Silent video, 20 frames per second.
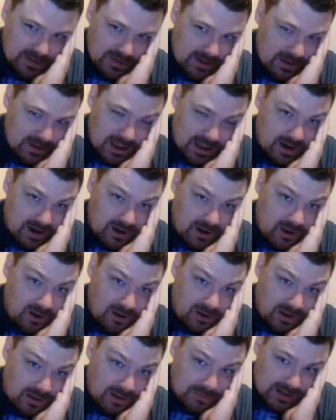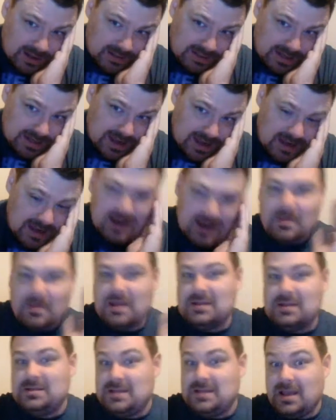at all. I'm not
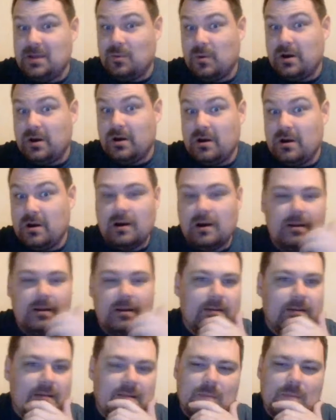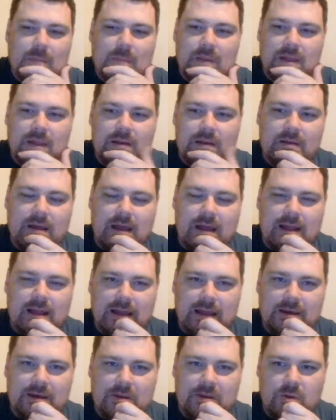saying we are, but I
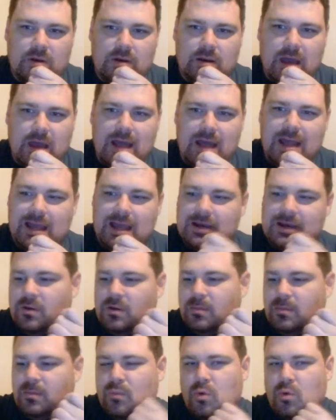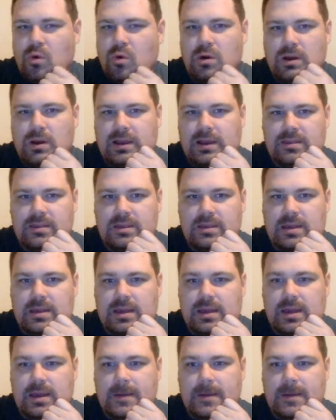like doing more like the